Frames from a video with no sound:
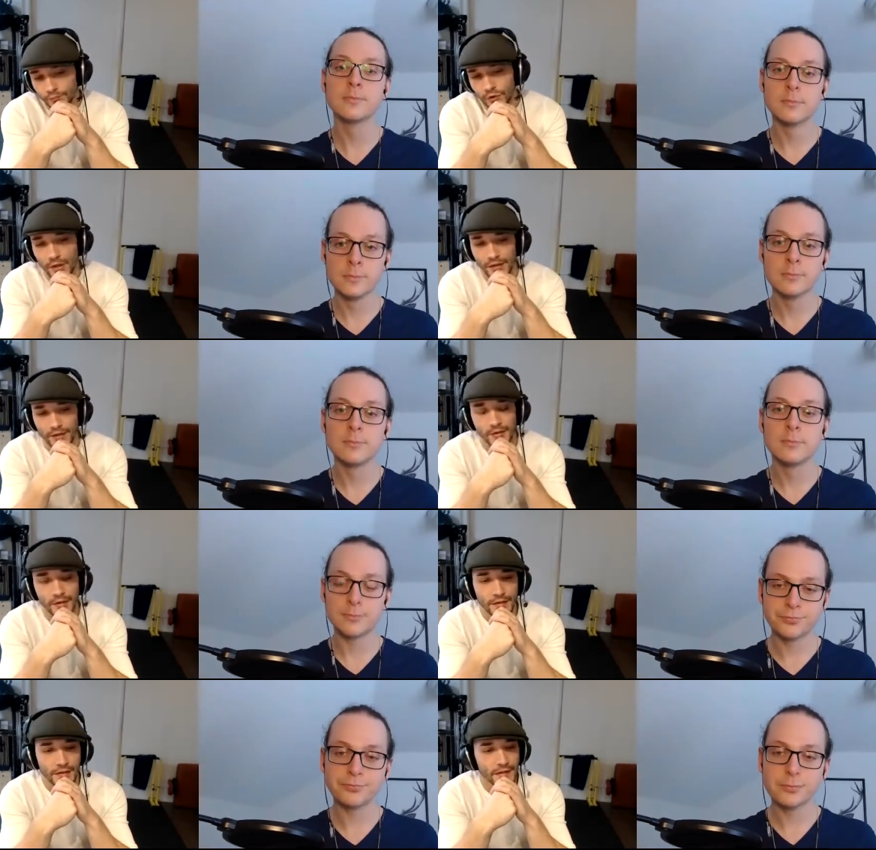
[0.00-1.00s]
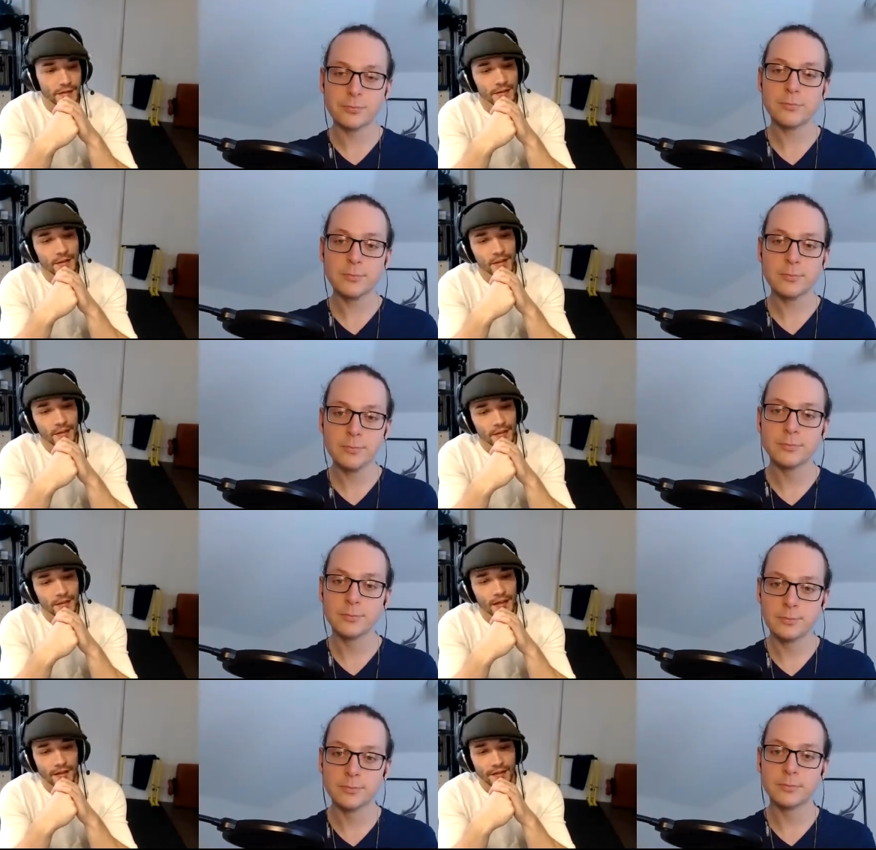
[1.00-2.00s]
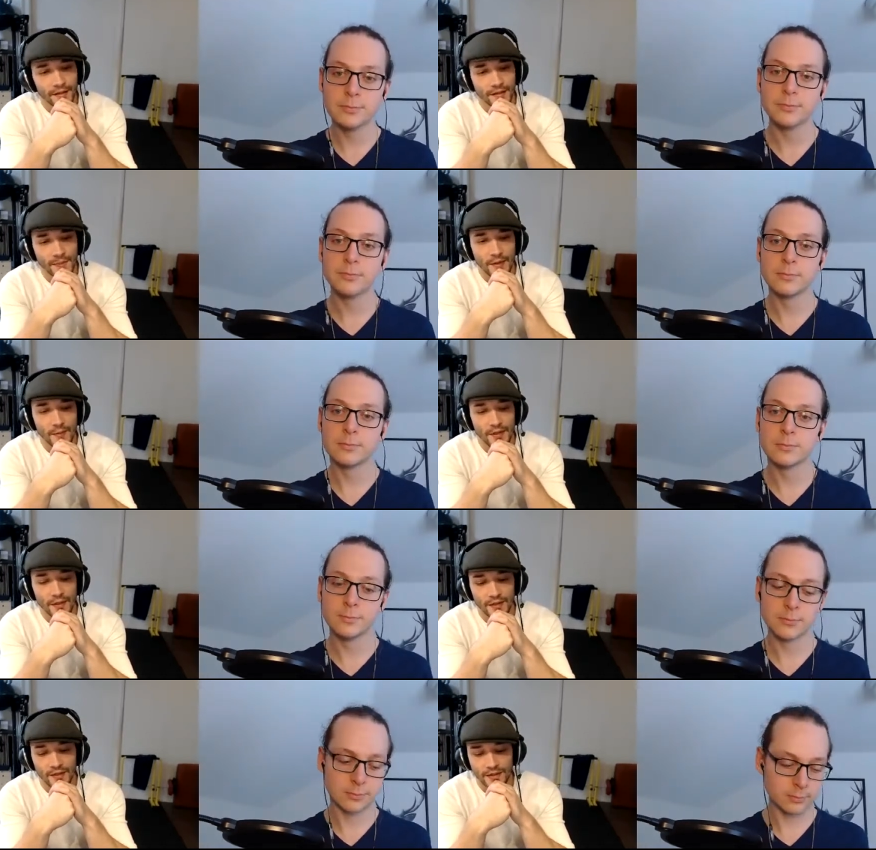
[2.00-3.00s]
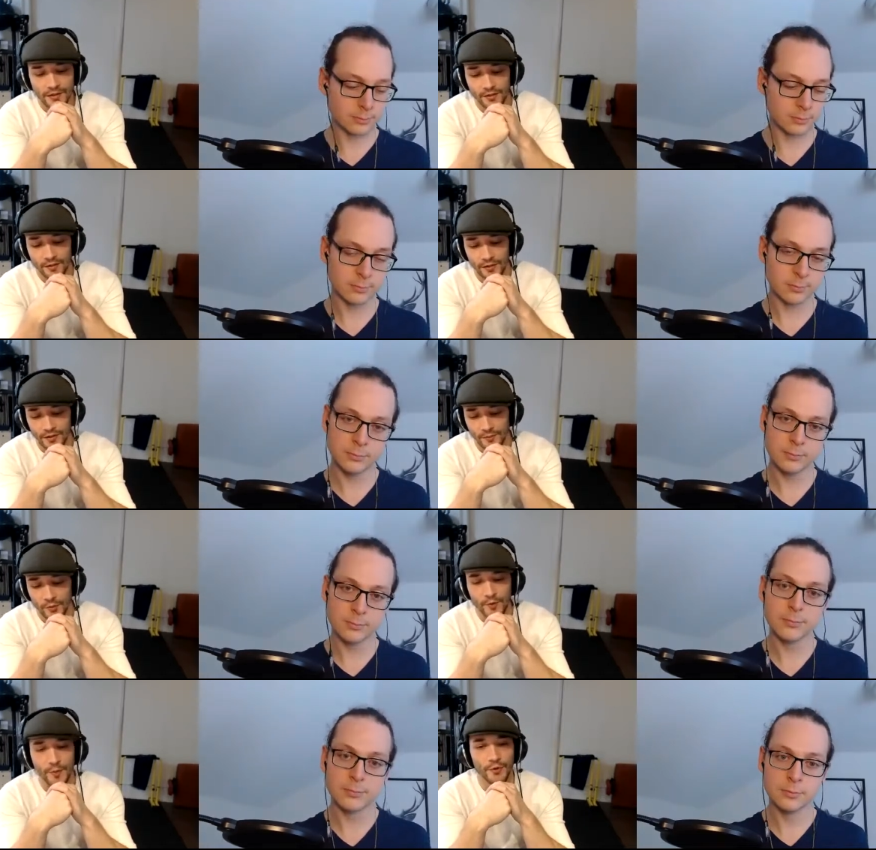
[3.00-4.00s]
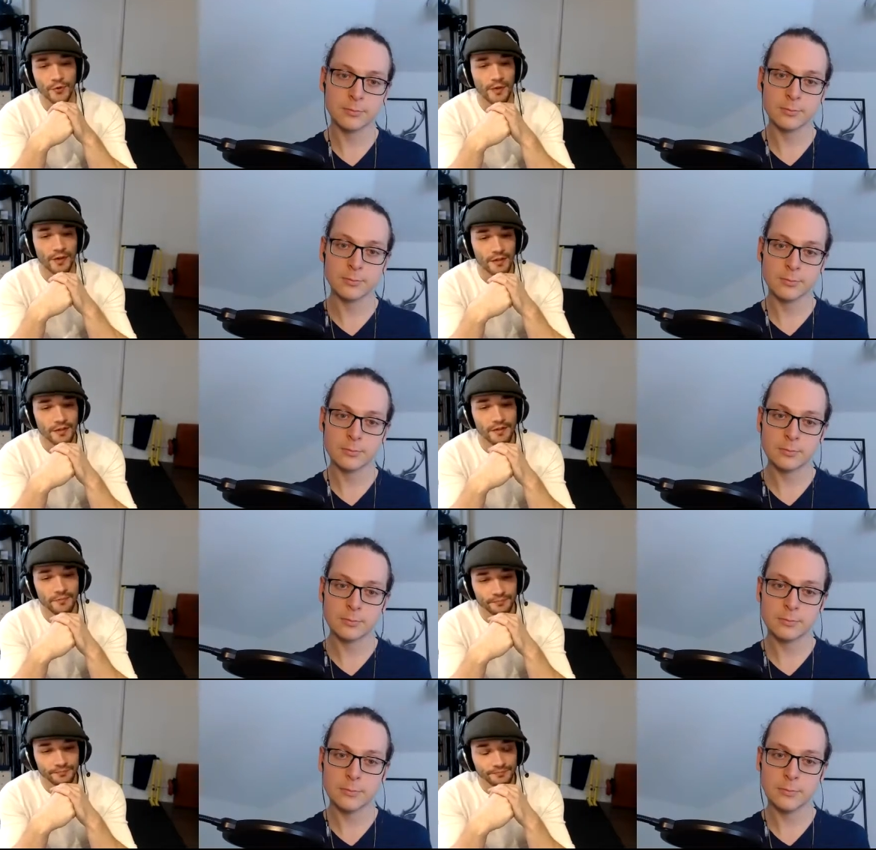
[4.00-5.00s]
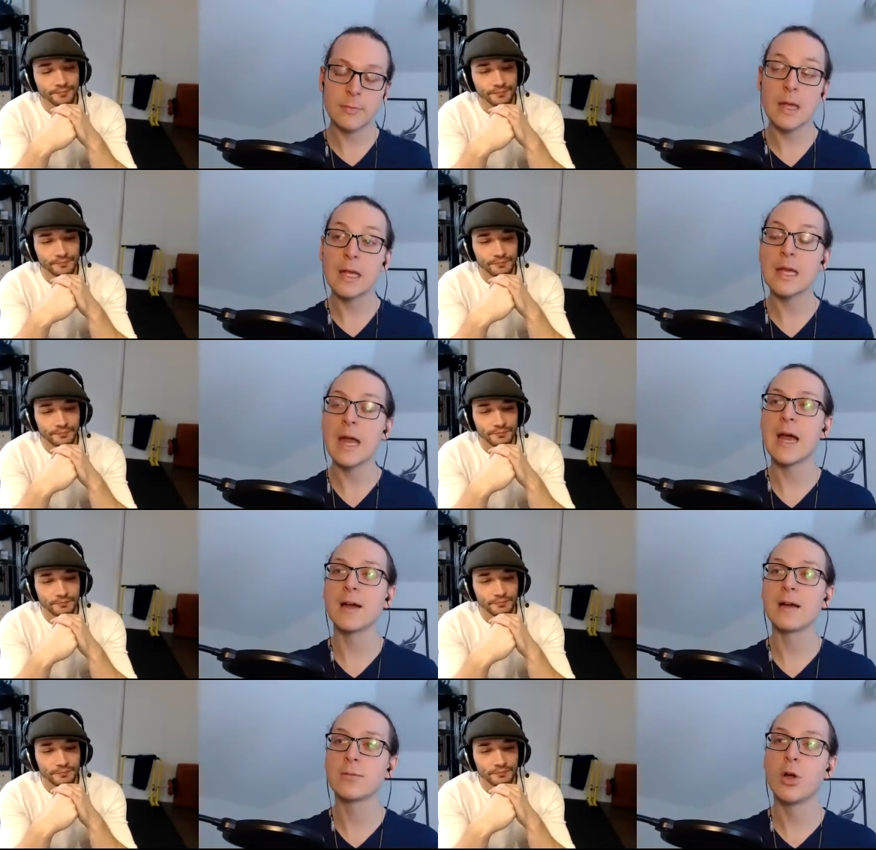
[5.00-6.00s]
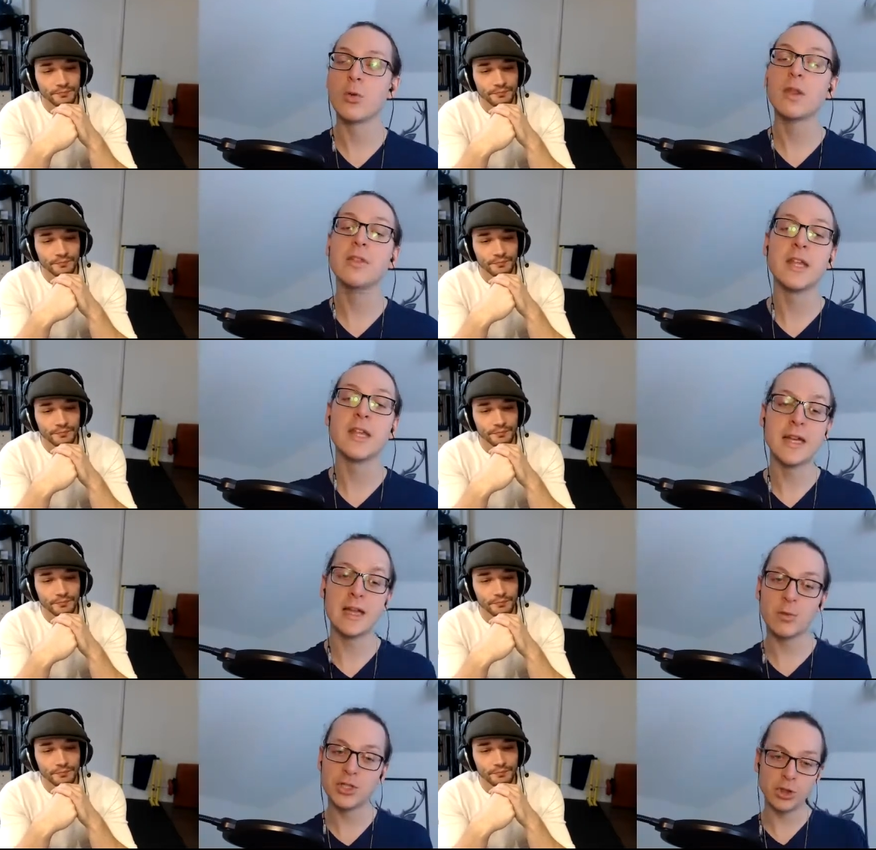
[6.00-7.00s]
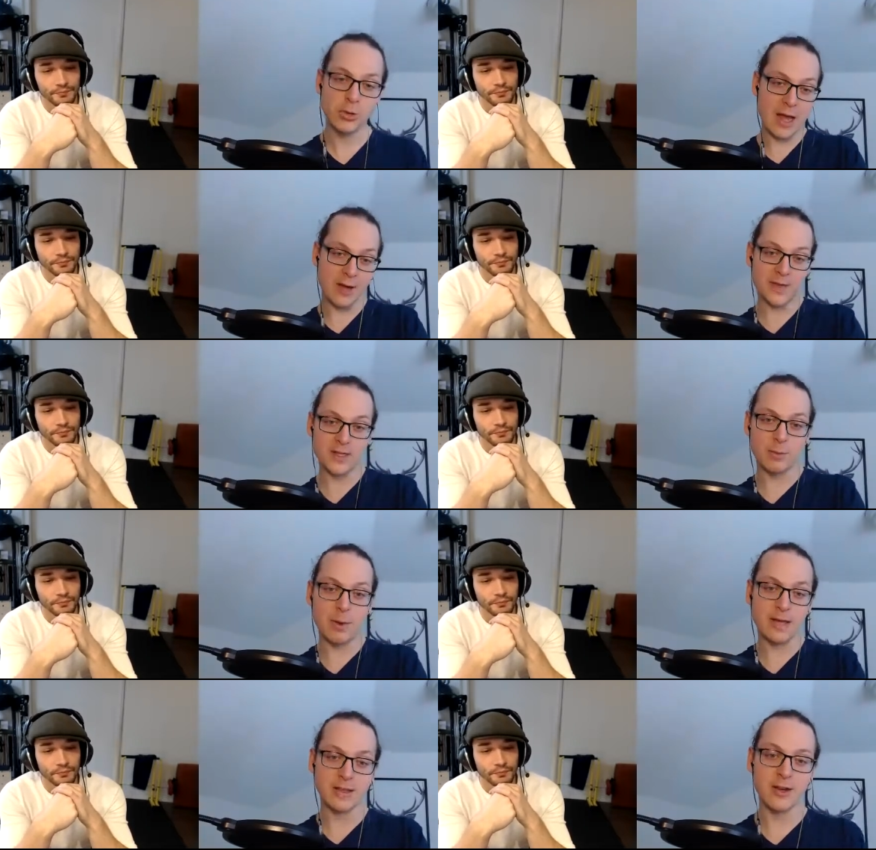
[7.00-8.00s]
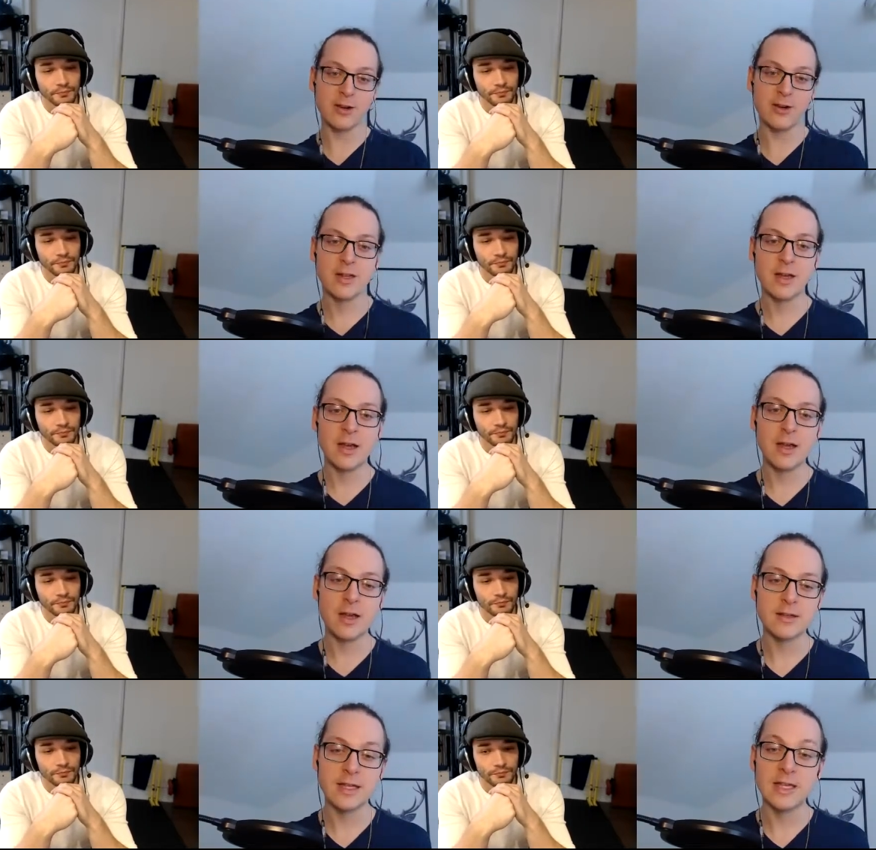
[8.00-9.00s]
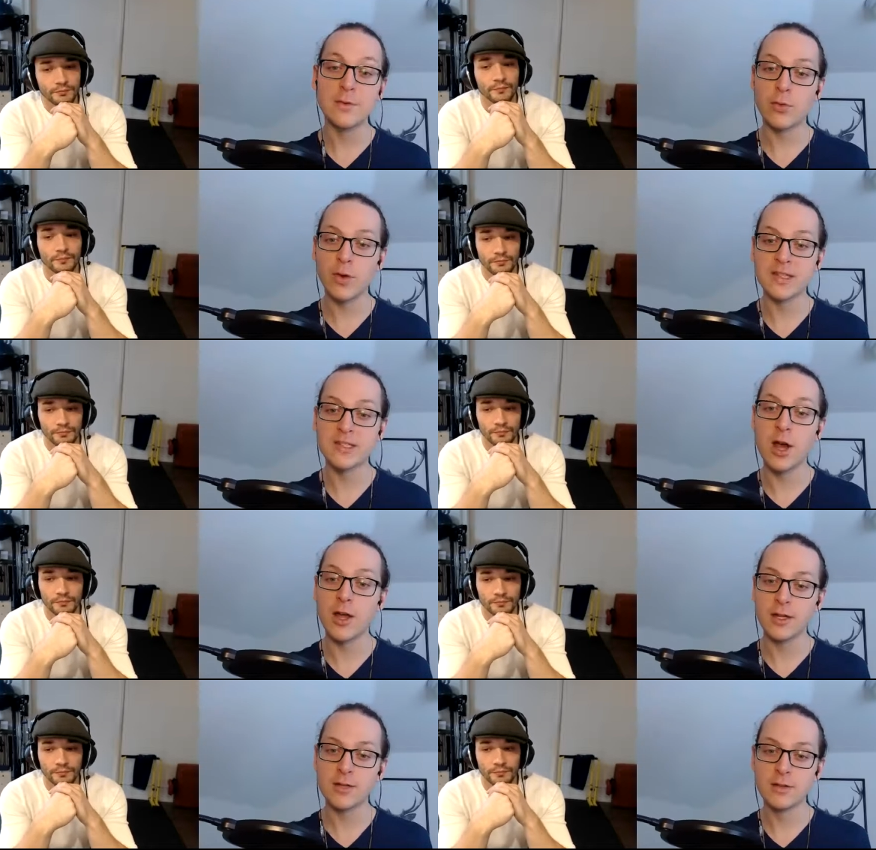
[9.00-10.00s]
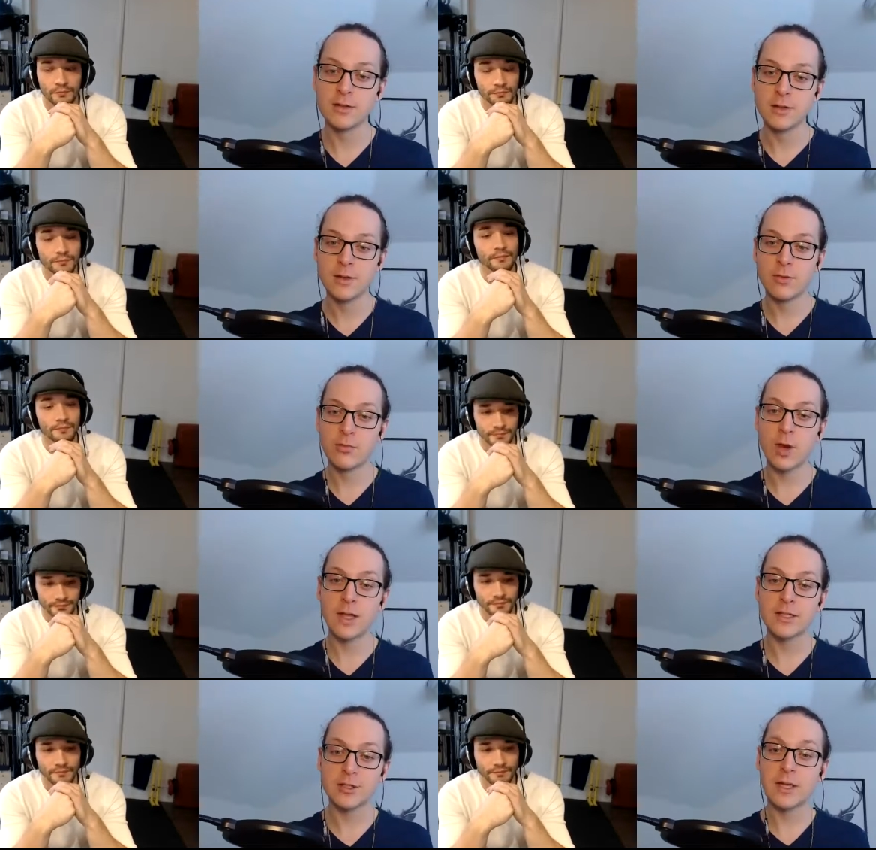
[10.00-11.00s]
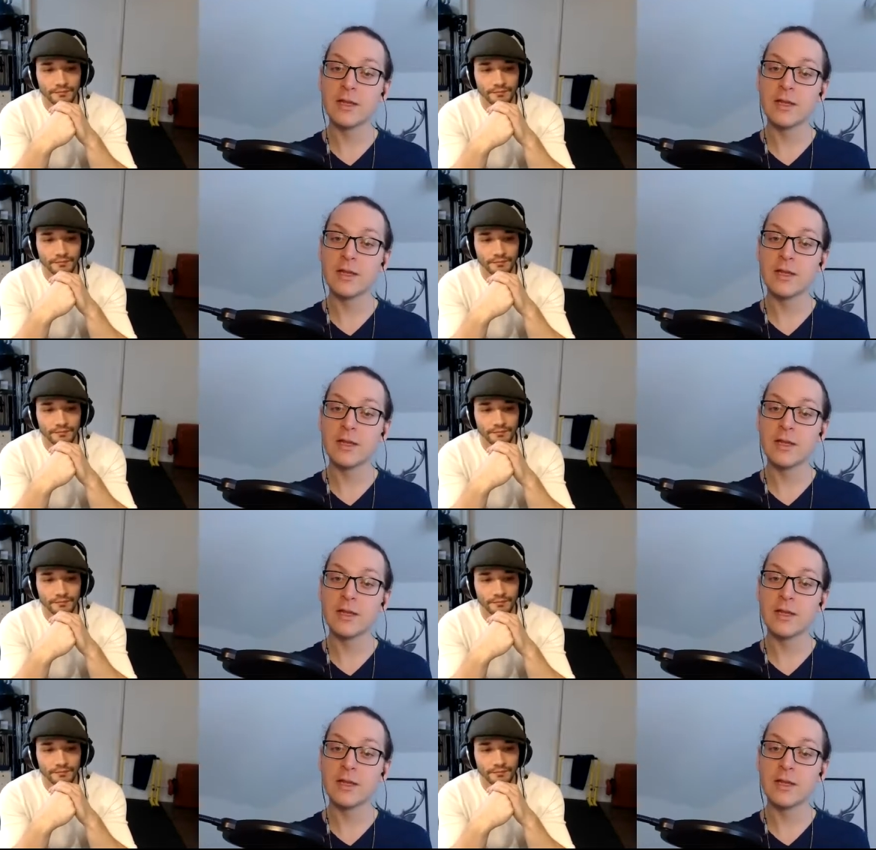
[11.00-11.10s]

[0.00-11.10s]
Speaker 1: chronic illness, anything that maybe uh, isn't on uh, most people's radars?
Speaker 2: Yeah. Well, and one thing, and which you have in the back there, uh, the infrared sauna, right? Mm. So